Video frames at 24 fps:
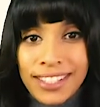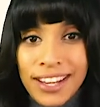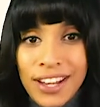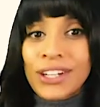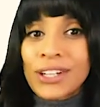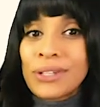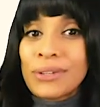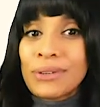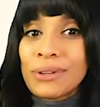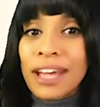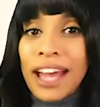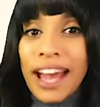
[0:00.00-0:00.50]

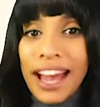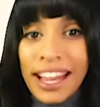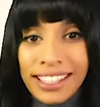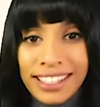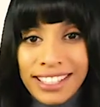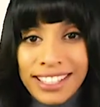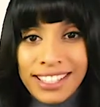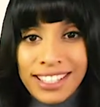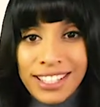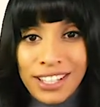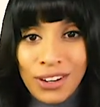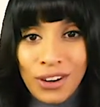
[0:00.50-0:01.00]
You can
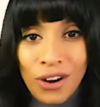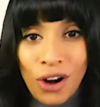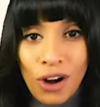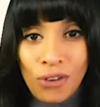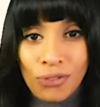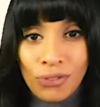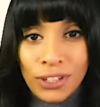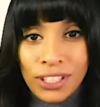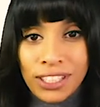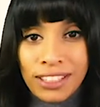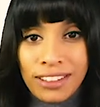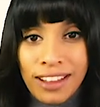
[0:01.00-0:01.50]
consider
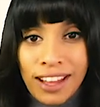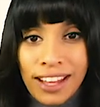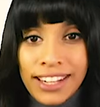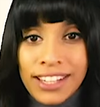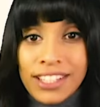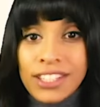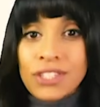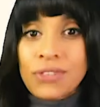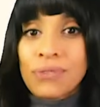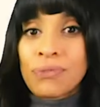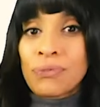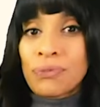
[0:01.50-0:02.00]
offering
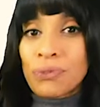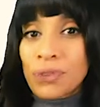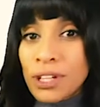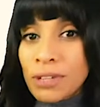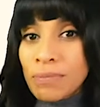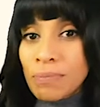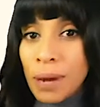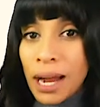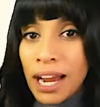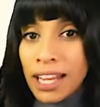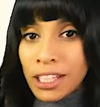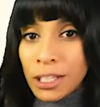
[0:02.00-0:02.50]
clients free
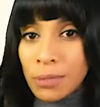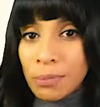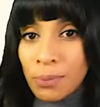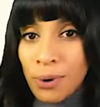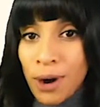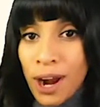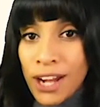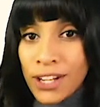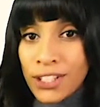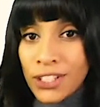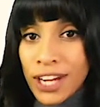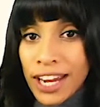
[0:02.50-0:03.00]
pilot
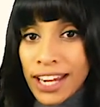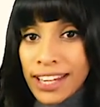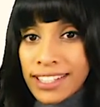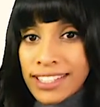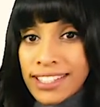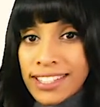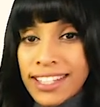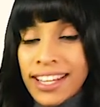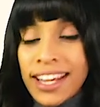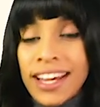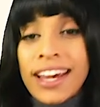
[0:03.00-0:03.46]
projects.